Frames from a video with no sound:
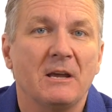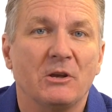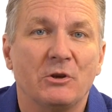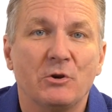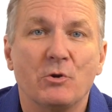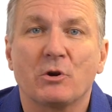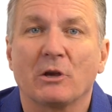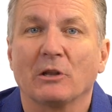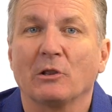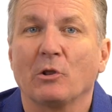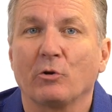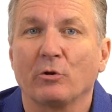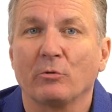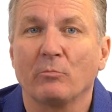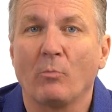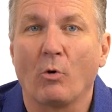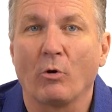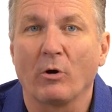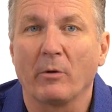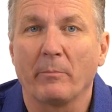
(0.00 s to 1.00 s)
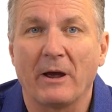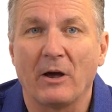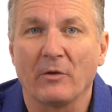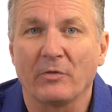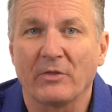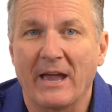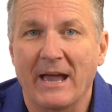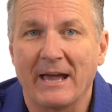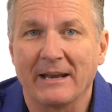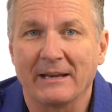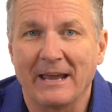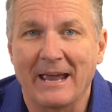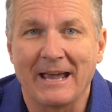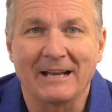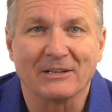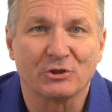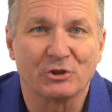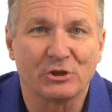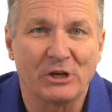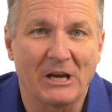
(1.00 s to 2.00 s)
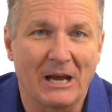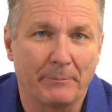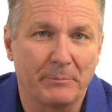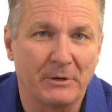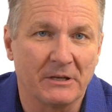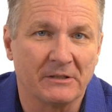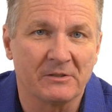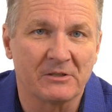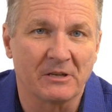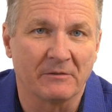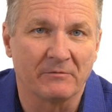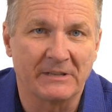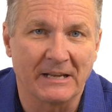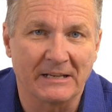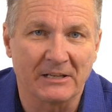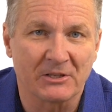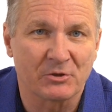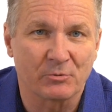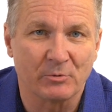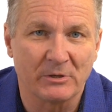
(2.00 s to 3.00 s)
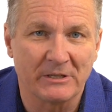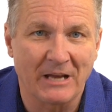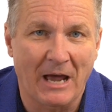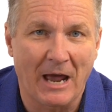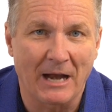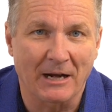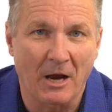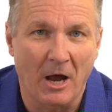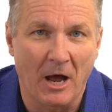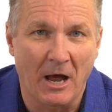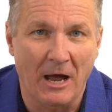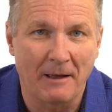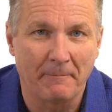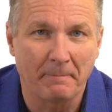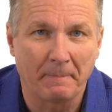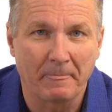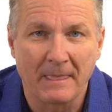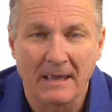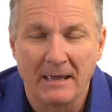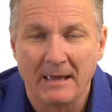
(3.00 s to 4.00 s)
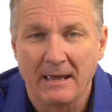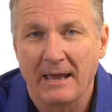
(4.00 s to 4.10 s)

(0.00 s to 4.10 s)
You can learn more about that at championsofdentistry.com,